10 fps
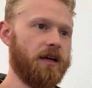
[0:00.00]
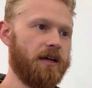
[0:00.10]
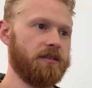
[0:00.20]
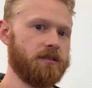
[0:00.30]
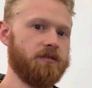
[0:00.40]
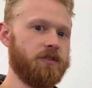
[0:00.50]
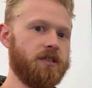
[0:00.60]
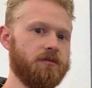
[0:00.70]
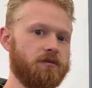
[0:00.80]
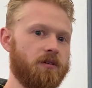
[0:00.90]
as
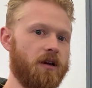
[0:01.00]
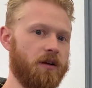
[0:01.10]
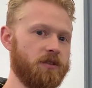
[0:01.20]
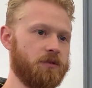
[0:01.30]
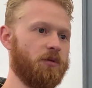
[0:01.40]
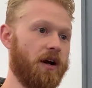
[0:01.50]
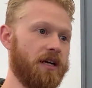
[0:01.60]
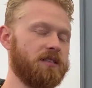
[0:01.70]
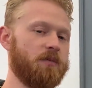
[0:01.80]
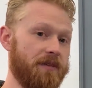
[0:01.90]
Lviv. I was
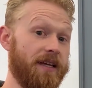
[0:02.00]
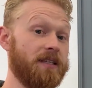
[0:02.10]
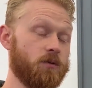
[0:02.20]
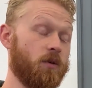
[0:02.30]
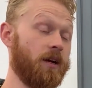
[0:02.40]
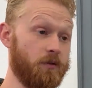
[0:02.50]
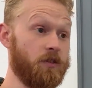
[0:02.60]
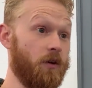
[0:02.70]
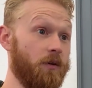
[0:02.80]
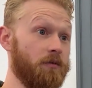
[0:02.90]
surprised, but that is what I was
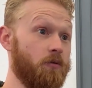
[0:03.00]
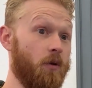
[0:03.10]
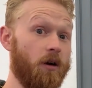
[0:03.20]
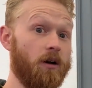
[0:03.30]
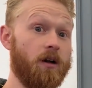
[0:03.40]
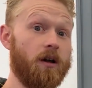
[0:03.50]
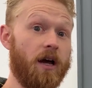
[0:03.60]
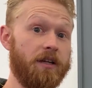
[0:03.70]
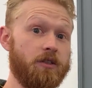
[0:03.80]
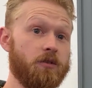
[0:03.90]
going for.
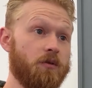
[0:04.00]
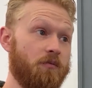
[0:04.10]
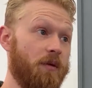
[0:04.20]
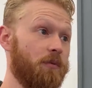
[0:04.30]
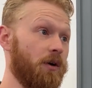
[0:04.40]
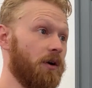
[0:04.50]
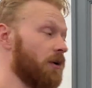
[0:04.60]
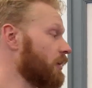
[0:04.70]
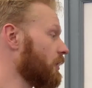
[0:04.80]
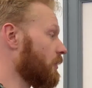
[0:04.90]
I do remember
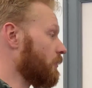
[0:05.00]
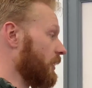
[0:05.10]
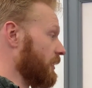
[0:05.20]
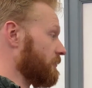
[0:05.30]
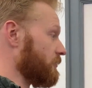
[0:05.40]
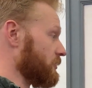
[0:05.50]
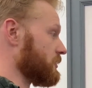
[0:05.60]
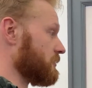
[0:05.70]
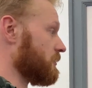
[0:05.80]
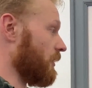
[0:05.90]
when I
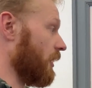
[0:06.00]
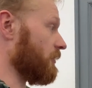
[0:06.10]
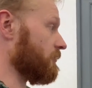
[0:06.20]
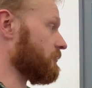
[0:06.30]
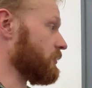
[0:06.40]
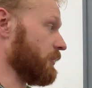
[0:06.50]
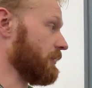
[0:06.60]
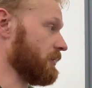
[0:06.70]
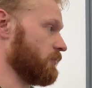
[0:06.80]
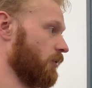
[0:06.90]
first thought of doing
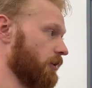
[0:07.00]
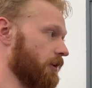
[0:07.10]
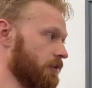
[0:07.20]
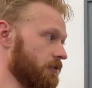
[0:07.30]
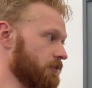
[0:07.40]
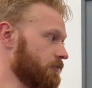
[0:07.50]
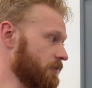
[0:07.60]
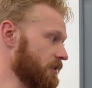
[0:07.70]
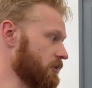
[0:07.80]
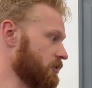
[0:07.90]
these watercolors for
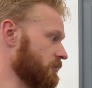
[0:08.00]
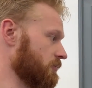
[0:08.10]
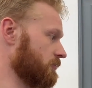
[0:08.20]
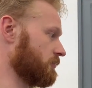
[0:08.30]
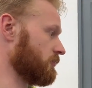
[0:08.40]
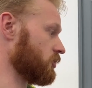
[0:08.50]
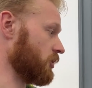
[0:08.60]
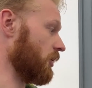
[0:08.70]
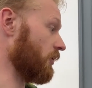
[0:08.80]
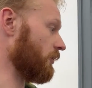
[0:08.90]
this show,